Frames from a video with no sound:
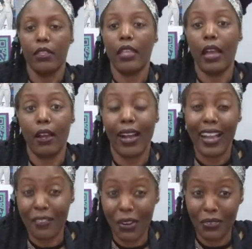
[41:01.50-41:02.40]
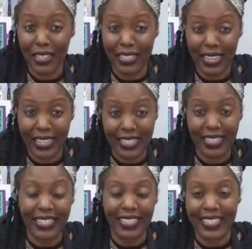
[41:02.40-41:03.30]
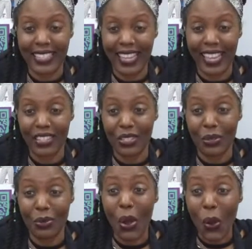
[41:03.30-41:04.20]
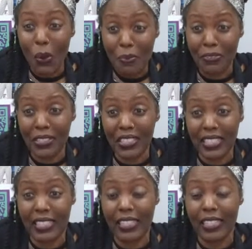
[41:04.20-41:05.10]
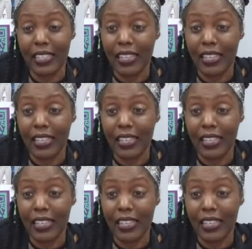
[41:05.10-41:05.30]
Now, I've already tasted this, and so hopefully